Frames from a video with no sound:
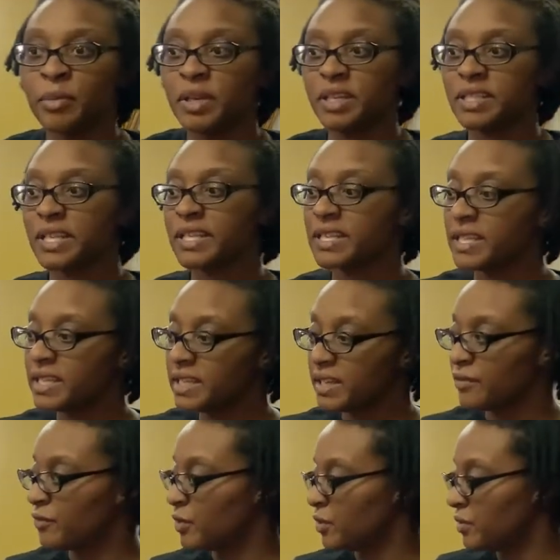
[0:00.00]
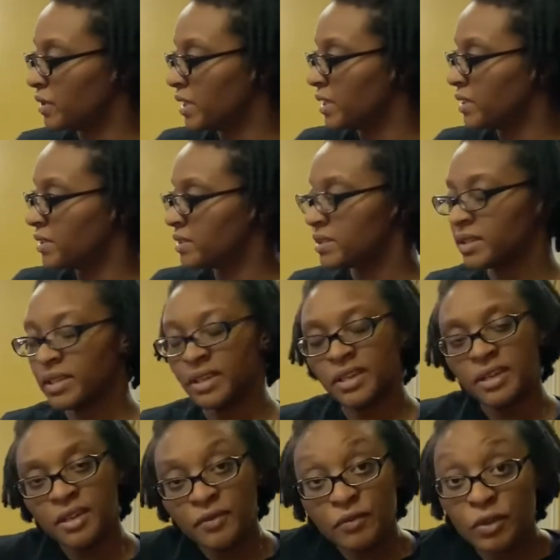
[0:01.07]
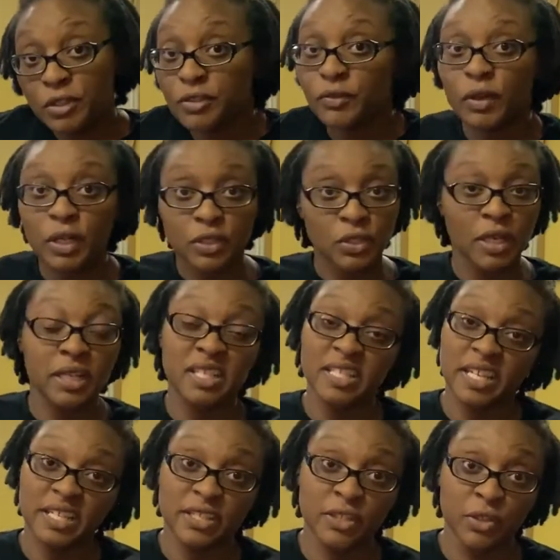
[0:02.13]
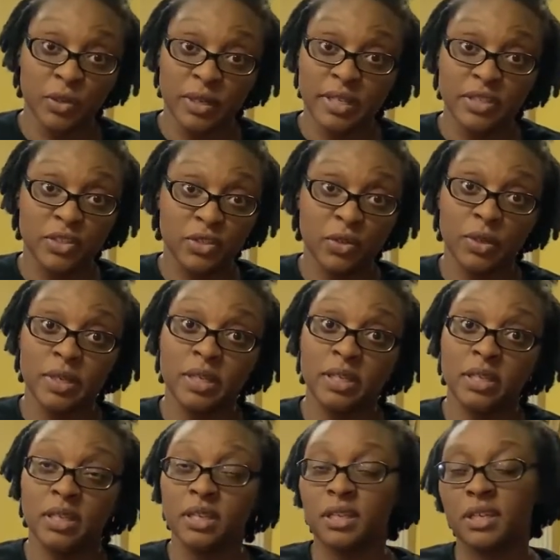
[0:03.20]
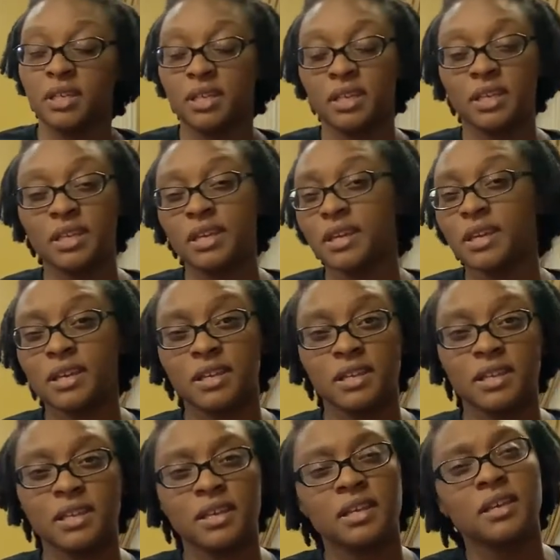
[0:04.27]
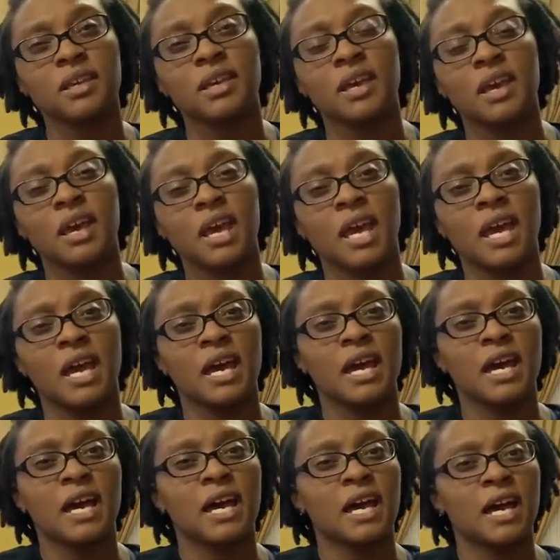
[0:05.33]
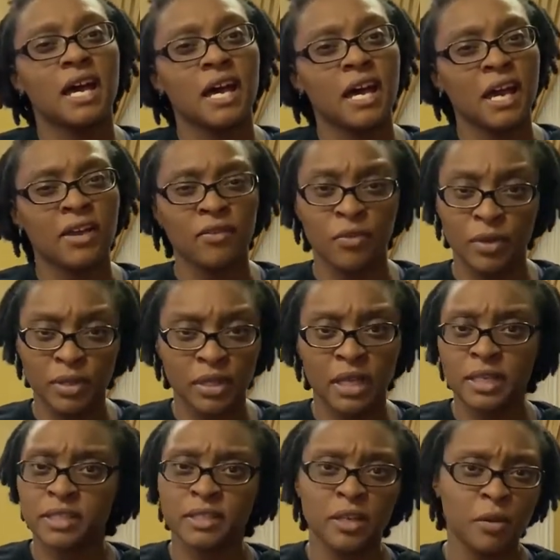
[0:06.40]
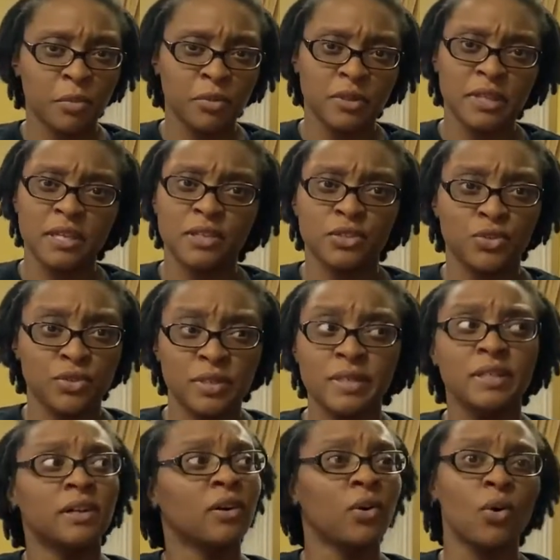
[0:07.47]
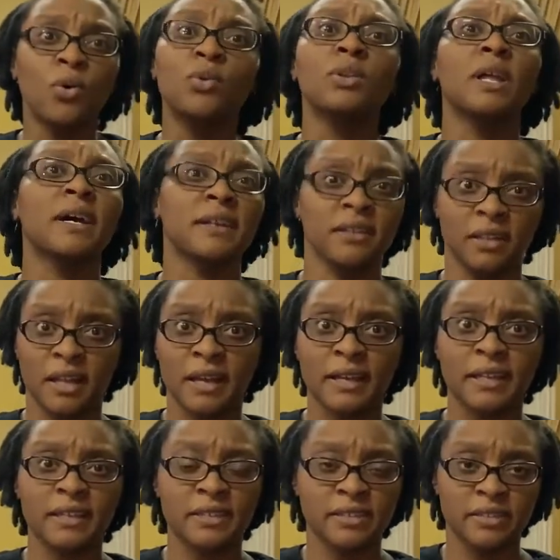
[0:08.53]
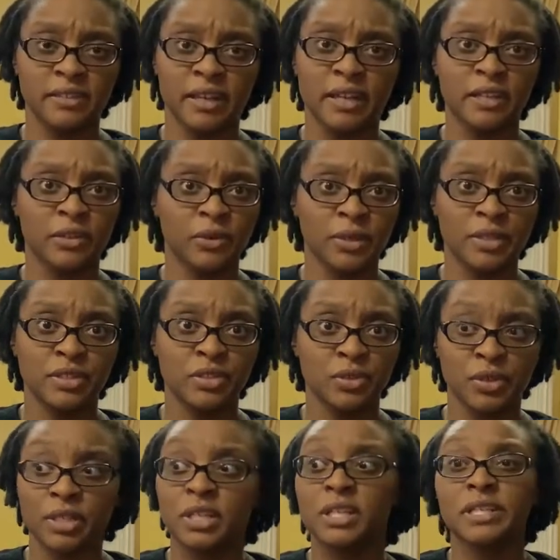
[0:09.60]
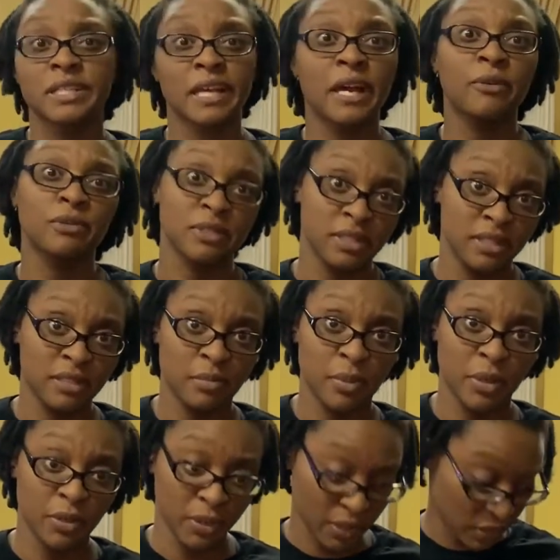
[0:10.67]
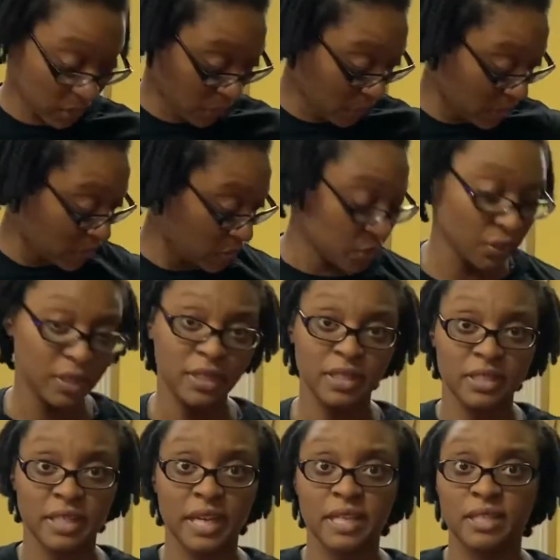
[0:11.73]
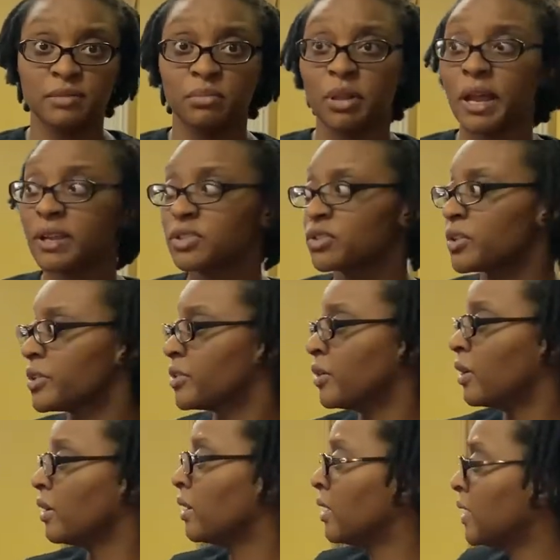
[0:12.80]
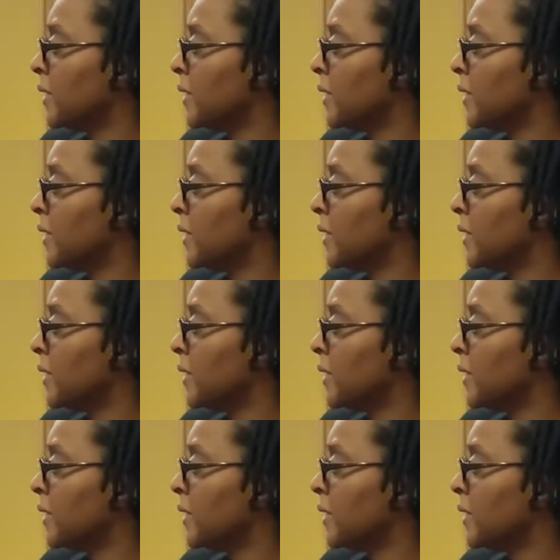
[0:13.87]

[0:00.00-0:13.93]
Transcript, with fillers: Because I did a few things. First of all, I tried to test the green screen and I realized a couple things. You need a whole lot of light to light a green screen because I was disappearing in the green screen because I had this black shirt on.